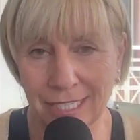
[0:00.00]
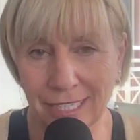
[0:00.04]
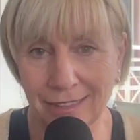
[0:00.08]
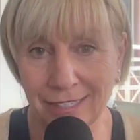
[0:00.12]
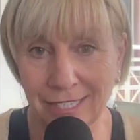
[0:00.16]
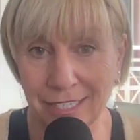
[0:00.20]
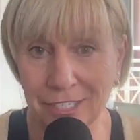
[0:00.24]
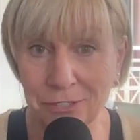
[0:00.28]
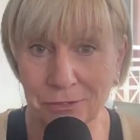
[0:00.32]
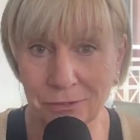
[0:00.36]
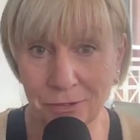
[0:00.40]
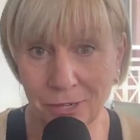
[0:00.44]
And
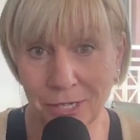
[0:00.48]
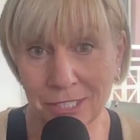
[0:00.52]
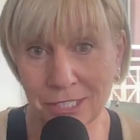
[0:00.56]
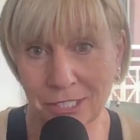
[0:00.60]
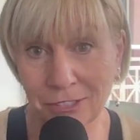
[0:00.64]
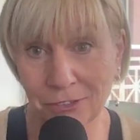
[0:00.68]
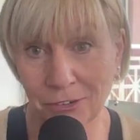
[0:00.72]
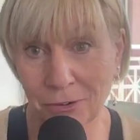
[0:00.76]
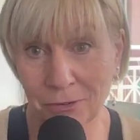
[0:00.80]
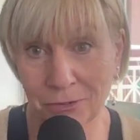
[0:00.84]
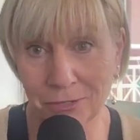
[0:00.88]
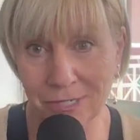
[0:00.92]
then you're on
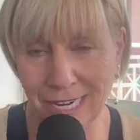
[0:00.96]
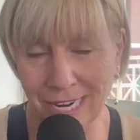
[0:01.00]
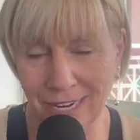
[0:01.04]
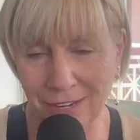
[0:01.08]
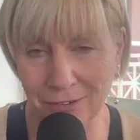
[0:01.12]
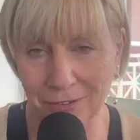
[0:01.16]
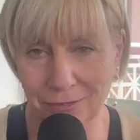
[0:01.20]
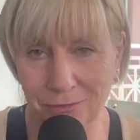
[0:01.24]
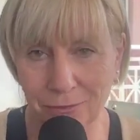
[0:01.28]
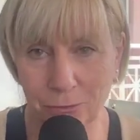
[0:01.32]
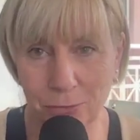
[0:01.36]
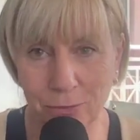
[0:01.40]
your own
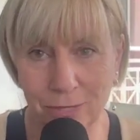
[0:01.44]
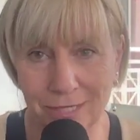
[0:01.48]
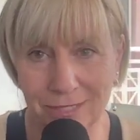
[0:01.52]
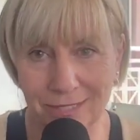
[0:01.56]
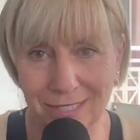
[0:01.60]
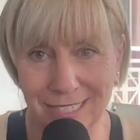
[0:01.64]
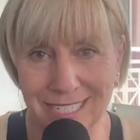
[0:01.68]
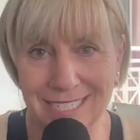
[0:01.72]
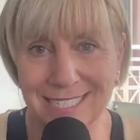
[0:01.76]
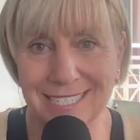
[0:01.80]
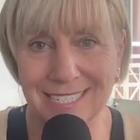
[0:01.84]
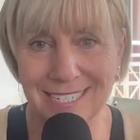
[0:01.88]
now
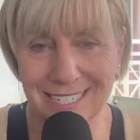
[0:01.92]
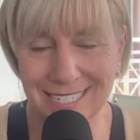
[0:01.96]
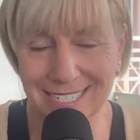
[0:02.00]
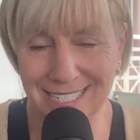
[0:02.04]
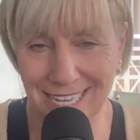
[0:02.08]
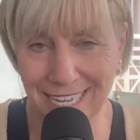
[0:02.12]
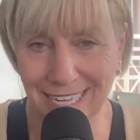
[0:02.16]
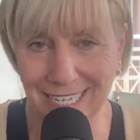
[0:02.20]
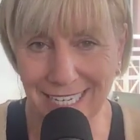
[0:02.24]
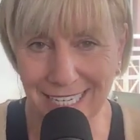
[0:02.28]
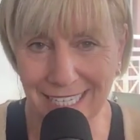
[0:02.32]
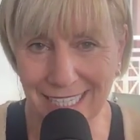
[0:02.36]
where it's an
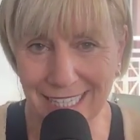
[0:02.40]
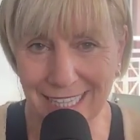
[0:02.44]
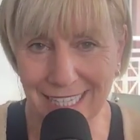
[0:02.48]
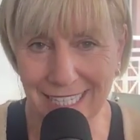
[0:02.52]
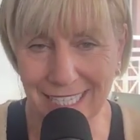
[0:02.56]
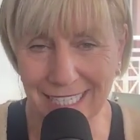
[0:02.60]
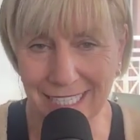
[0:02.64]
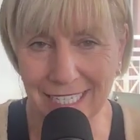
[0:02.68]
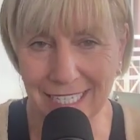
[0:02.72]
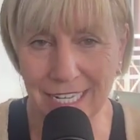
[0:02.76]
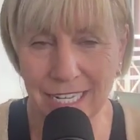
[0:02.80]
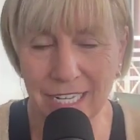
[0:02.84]
exciting
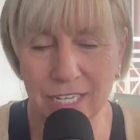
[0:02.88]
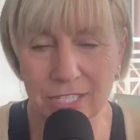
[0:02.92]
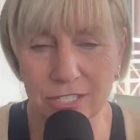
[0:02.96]
thing.